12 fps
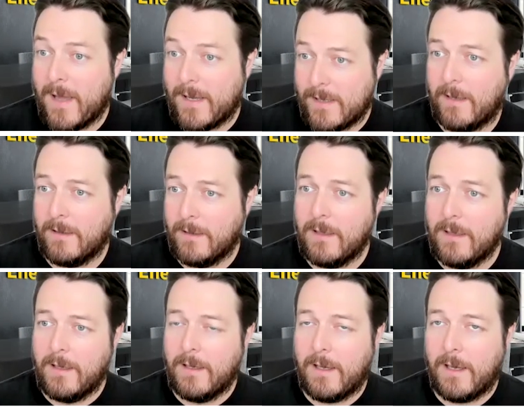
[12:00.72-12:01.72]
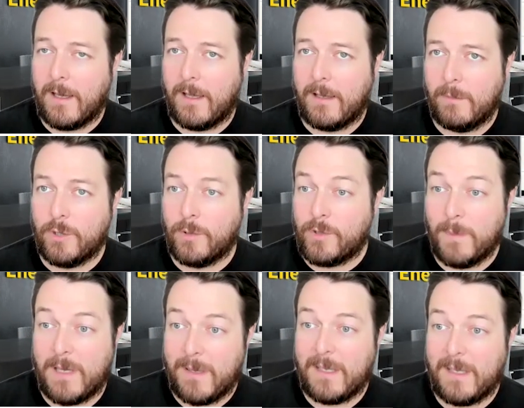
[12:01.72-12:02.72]
better, and which
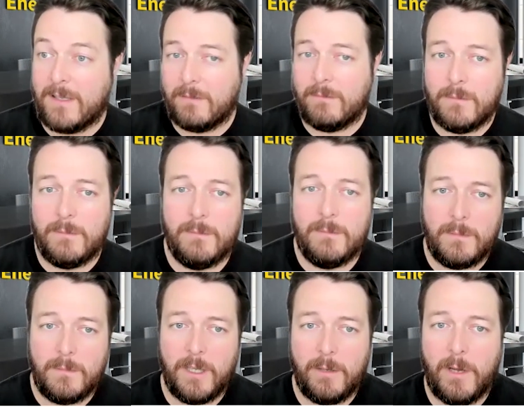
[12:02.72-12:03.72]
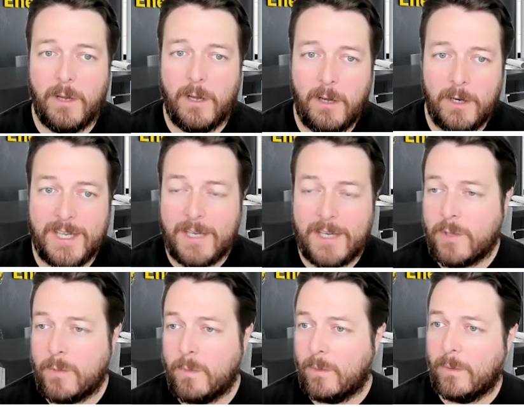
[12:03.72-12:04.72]
ultimately means, you know, our
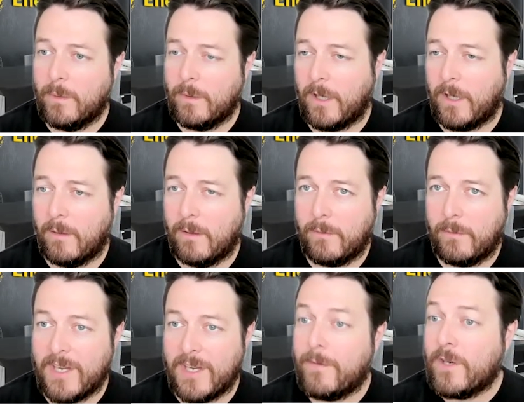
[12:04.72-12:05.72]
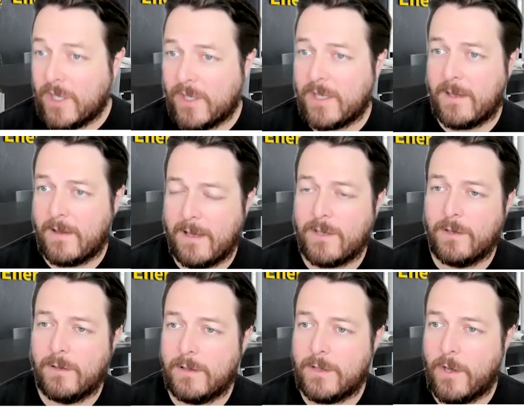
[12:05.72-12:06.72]
assessors will see efficiencies in their
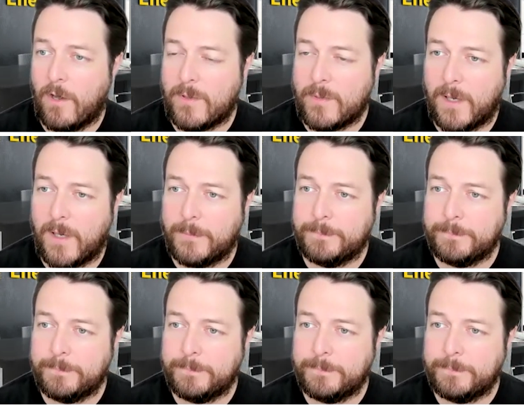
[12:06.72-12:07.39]
time as well.